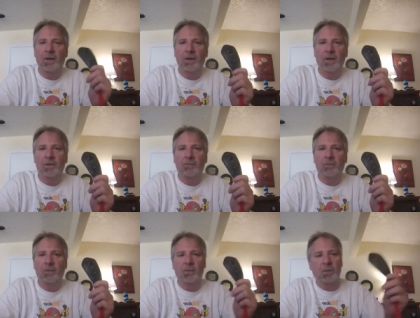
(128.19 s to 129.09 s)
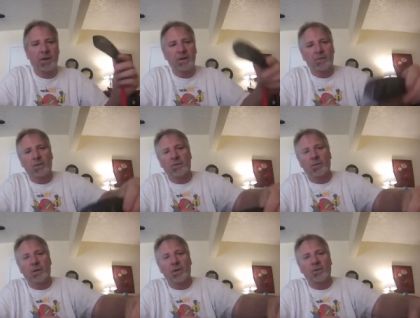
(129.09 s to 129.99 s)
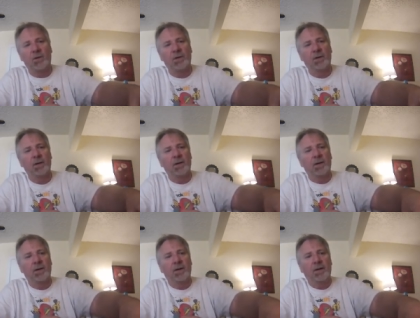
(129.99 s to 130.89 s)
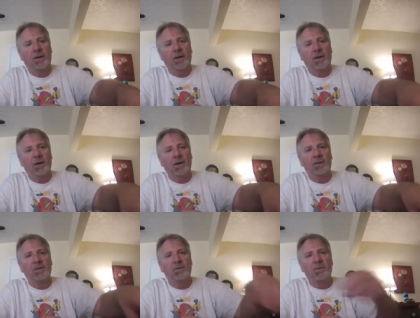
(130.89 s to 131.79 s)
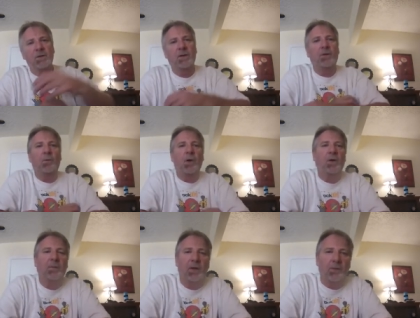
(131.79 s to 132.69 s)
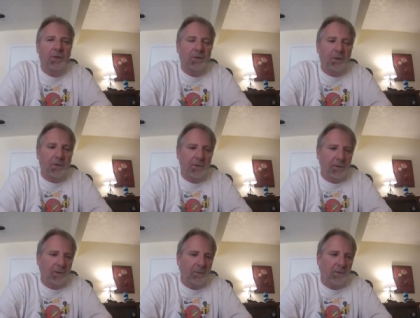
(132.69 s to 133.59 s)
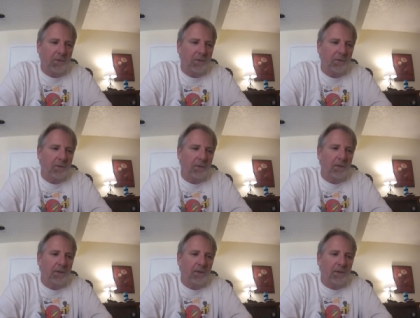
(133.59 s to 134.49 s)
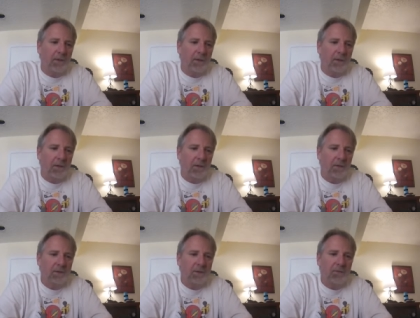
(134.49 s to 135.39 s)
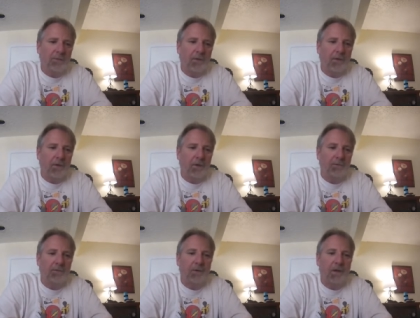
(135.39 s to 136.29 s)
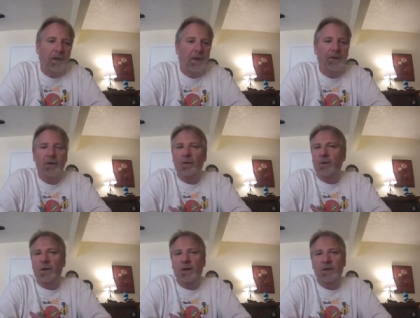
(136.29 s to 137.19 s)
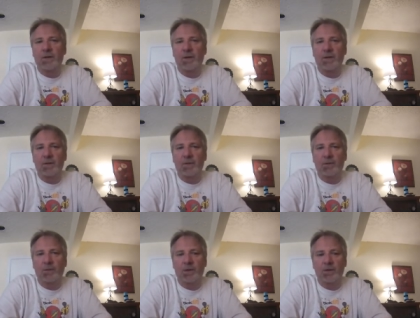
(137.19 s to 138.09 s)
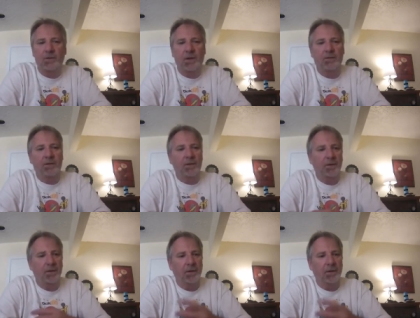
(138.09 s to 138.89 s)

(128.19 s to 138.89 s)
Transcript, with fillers: did have to replace one remote. Uh, still worked, but it wouldn't charge anymore. Uh, so far, I've had no connection issues whatsoever.